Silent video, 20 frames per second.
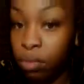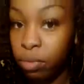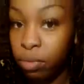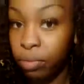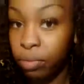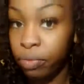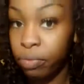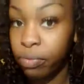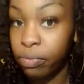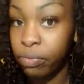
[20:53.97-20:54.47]

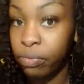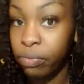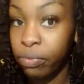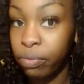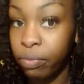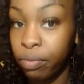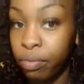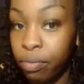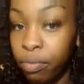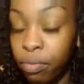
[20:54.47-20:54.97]

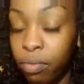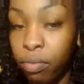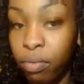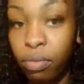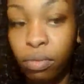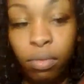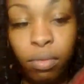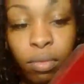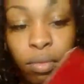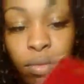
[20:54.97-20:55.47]

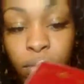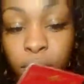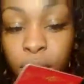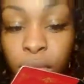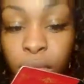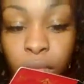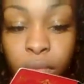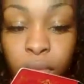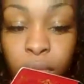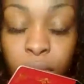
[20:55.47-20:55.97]

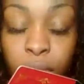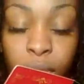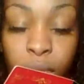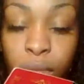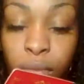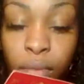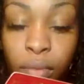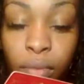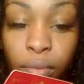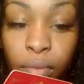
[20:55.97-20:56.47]

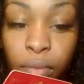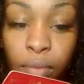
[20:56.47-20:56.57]
No one is speaking in this clip.